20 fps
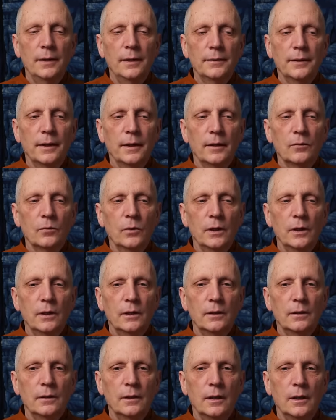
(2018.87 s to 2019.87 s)
Yeah, I want
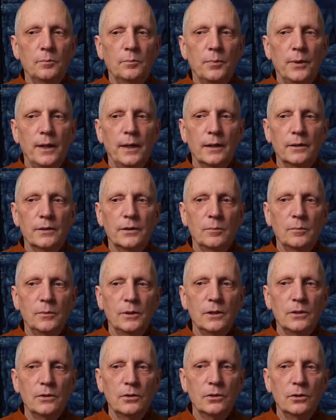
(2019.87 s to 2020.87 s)
to unpack some of
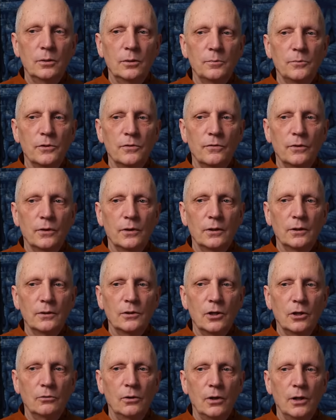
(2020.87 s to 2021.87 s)
these terms for the
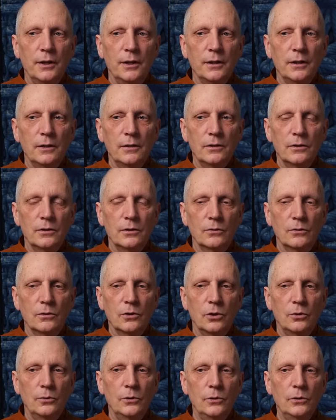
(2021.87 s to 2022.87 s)
general audience. So,
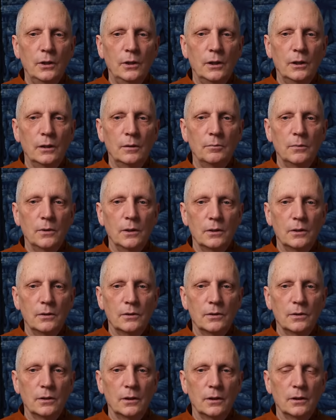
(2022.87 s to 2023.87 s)
karuna
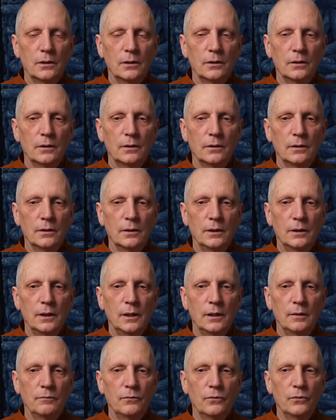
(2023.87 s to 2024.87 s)
is uh, the
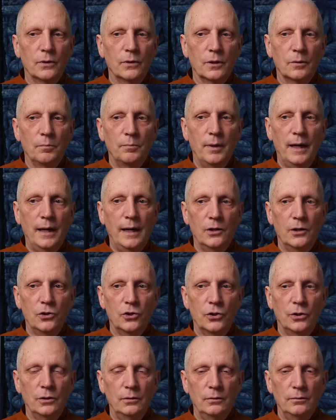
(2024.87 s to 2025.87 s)
name for
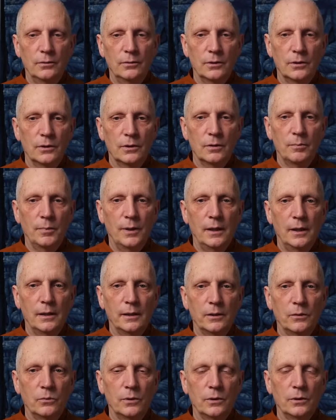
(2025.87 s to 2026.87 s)
compassion, it's the
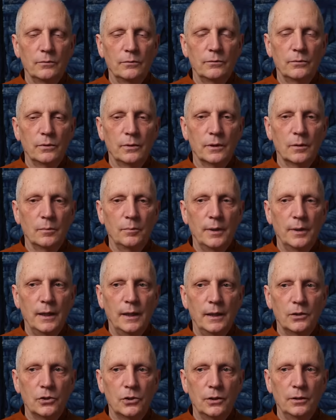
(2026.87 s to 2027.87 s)
Pali word for
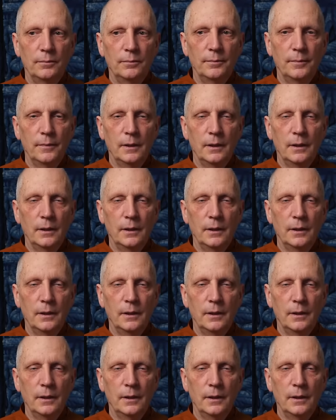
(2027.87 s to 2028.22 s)
compassion.